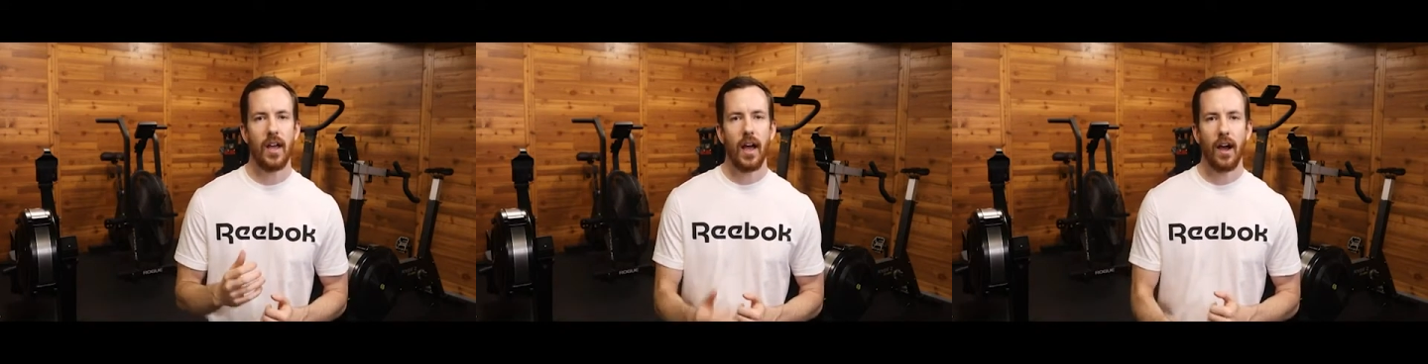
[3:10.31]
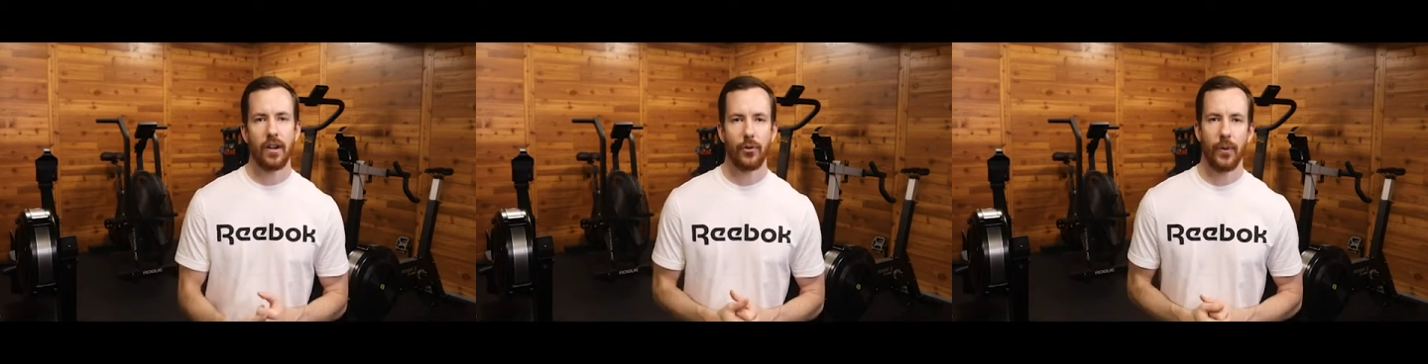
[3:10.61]

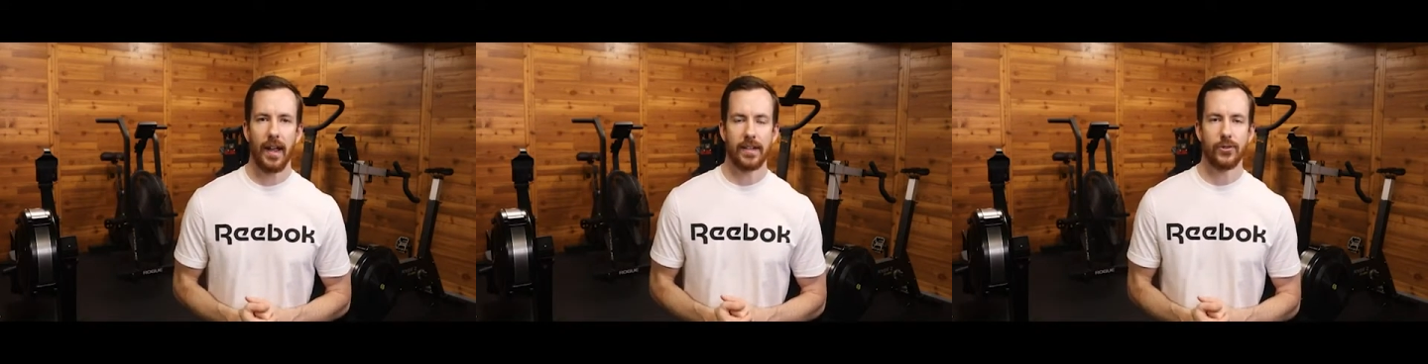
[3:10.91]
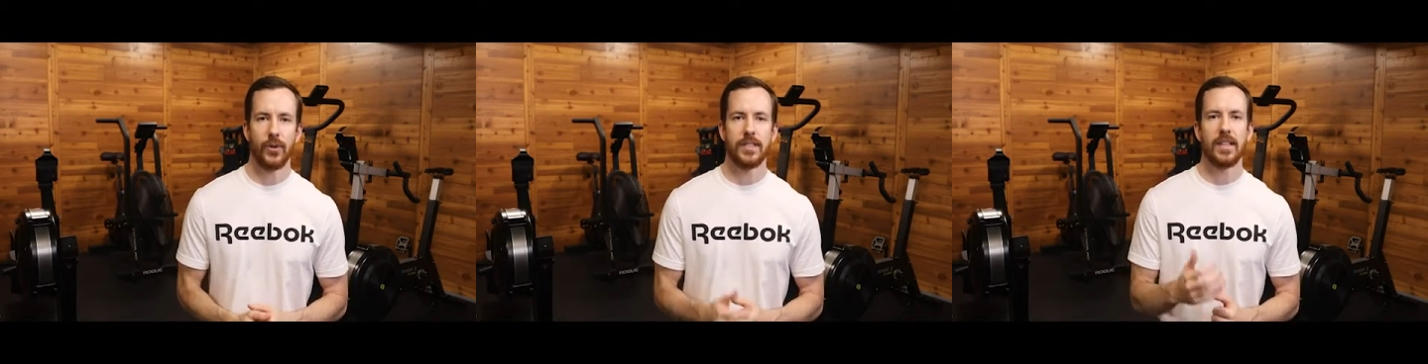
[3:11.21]
how you react
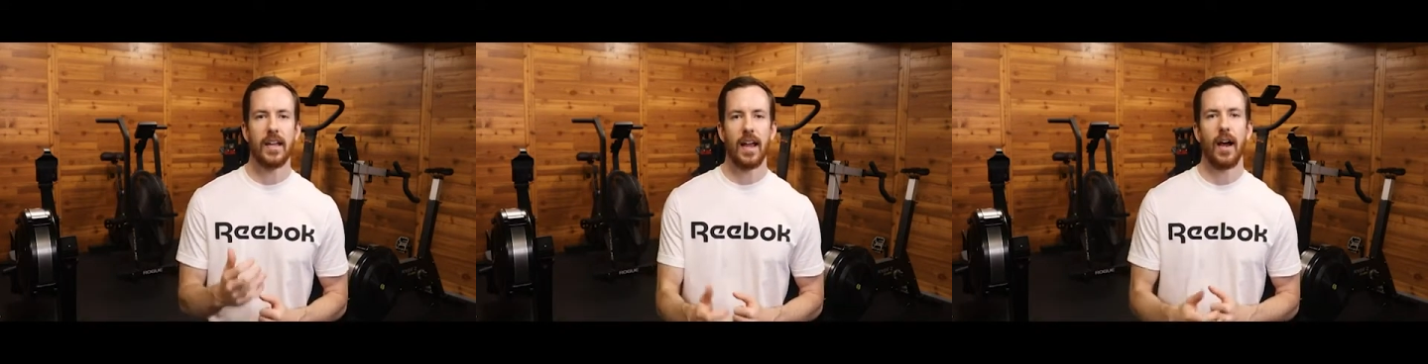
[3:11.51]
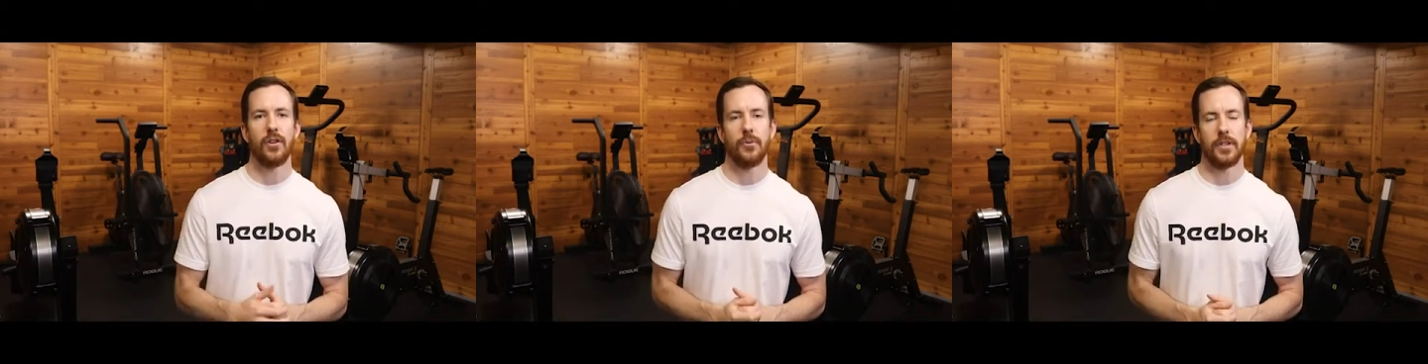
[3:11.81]
to it, and
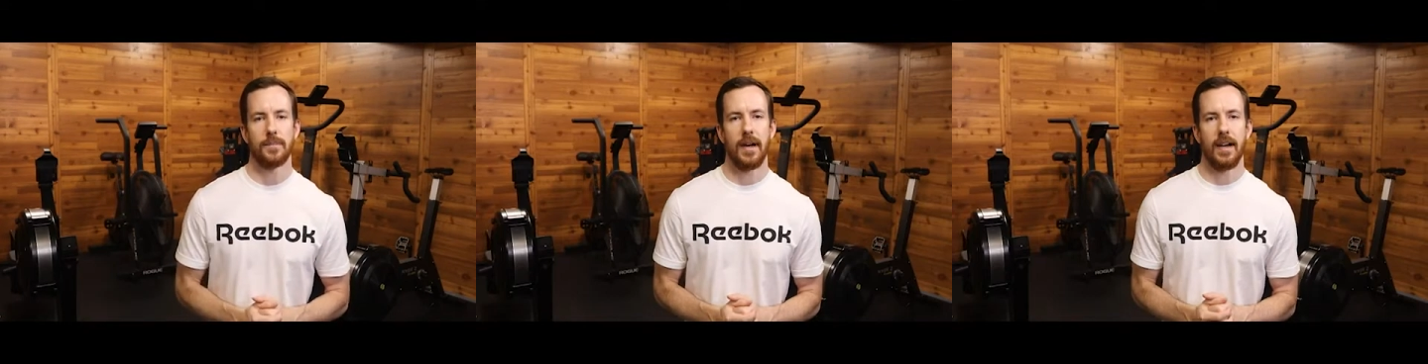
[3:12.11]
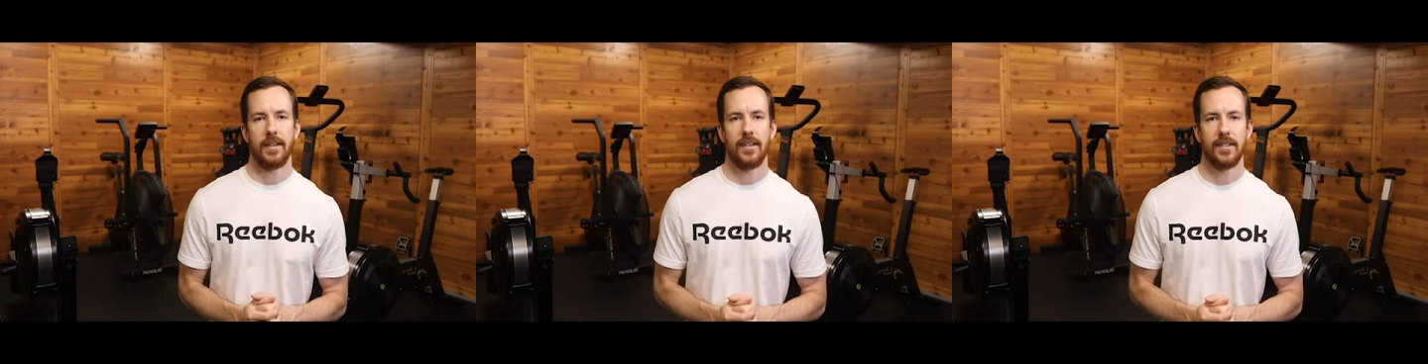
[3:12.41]
how you
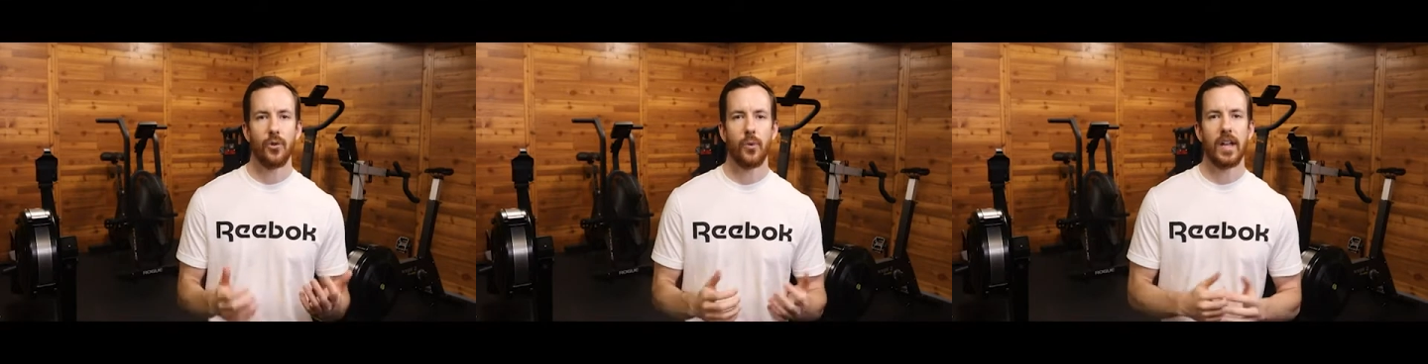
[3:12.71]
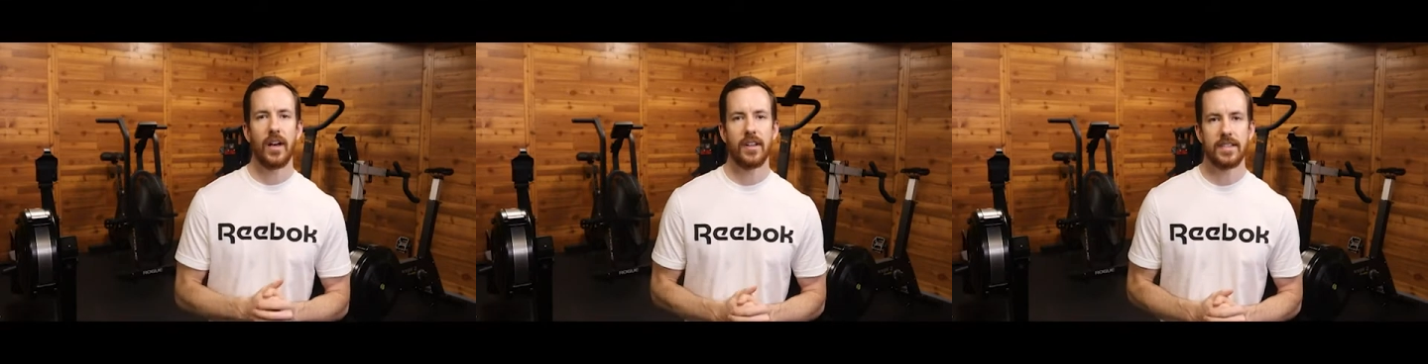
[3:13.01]
respond. The
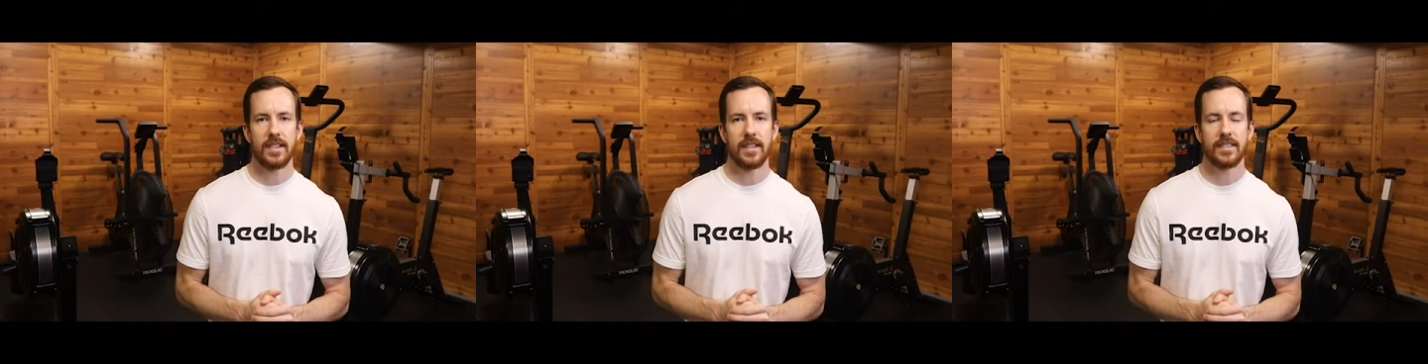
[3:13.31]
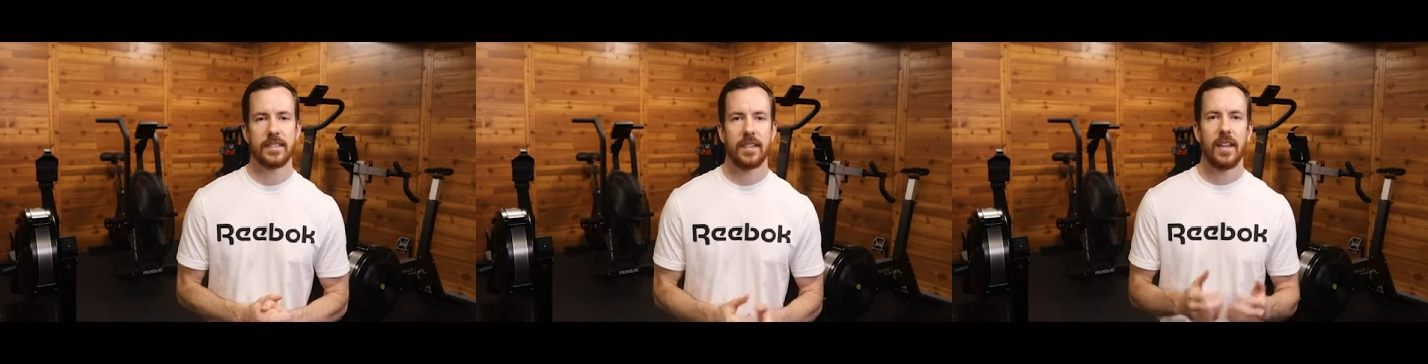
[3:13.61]
reality is
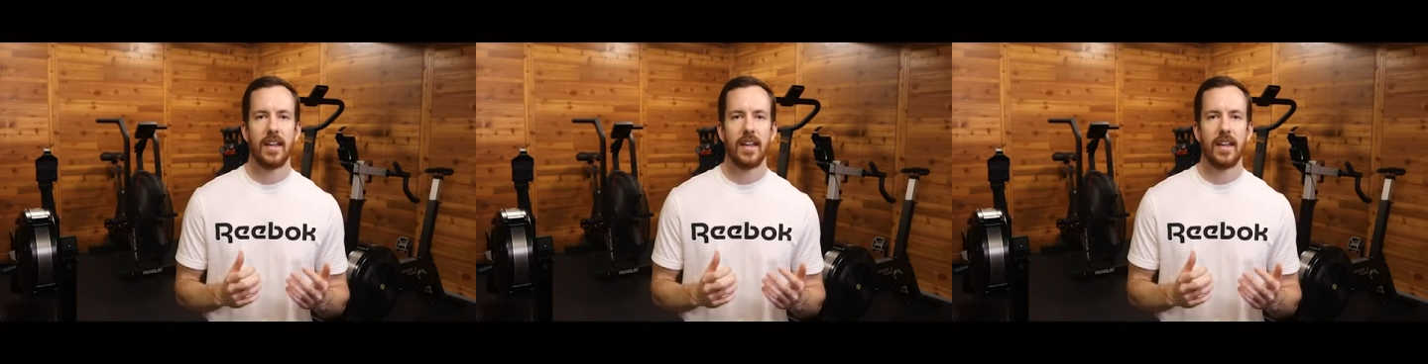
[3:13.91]
this.